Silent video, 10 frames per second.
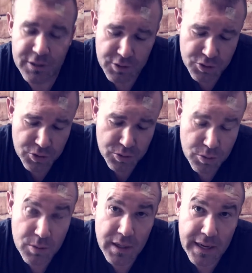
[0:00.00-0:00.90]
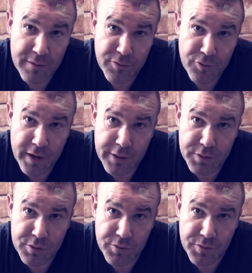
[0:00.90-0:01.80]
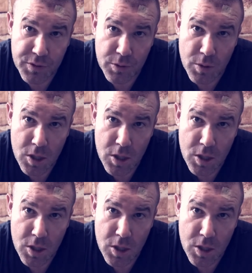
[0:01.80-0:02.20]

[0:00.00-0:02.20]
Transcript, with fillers: here to do a fragrance review